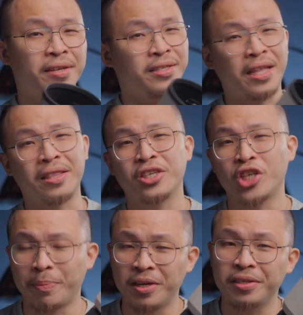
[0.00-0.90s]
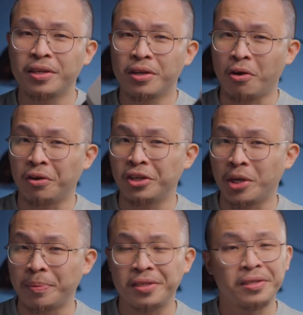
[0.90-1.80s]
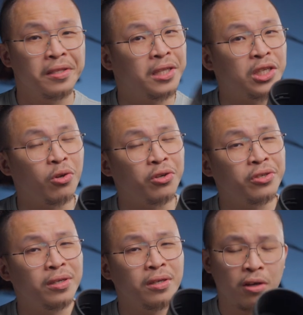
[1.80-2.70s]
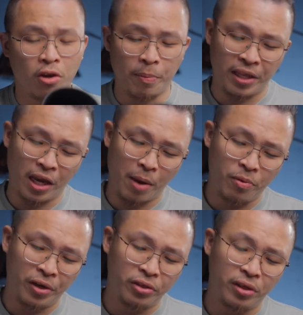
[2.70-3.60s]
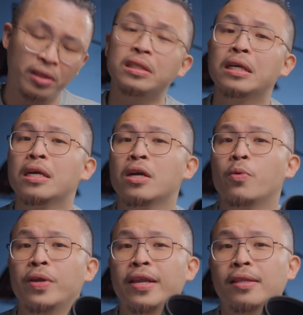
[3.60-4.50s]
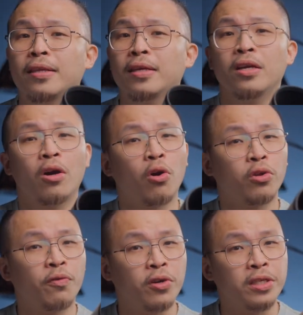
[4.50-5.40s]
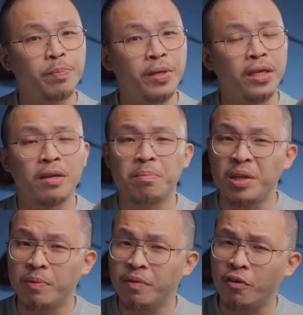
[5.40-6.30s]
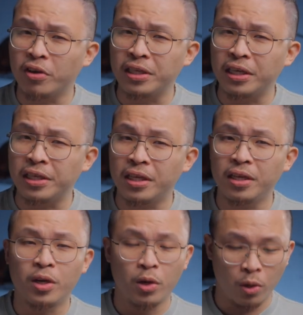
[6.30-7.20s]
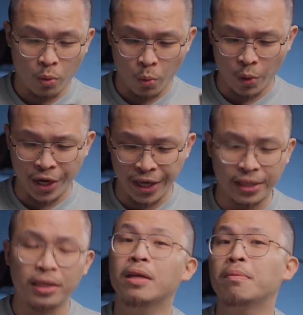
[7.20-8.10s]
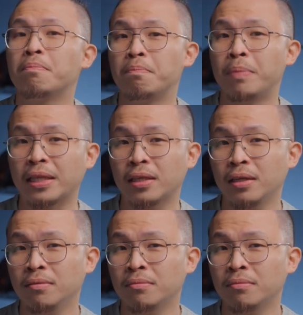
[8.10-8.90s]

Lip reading: Center sharpness, corner sharpness, distortion, chromatic aberrations, vignetting, autofocus speed, minimum focusing distance, weight, button?